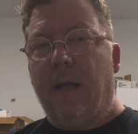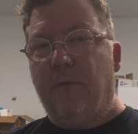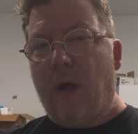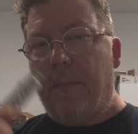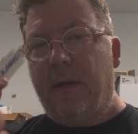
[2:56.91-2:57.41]
and
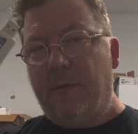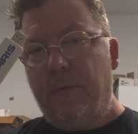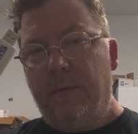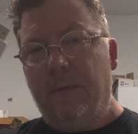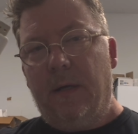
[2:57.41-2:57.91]
drop it
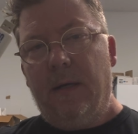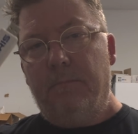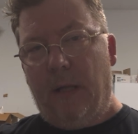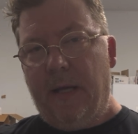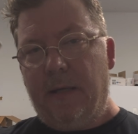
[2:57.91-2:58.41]
into a
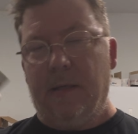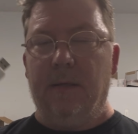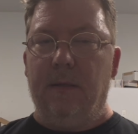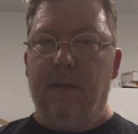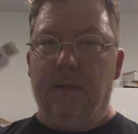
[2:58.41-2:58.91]
blank
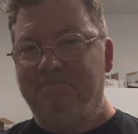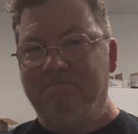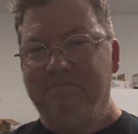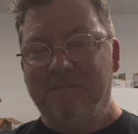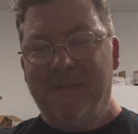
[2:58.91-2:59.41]

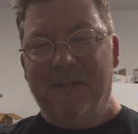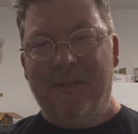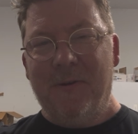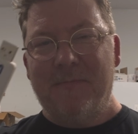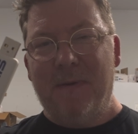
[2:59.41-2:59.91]

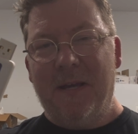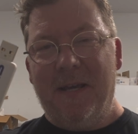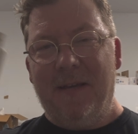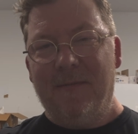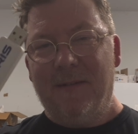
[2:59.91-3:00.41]

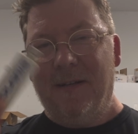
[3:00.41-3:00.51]
USB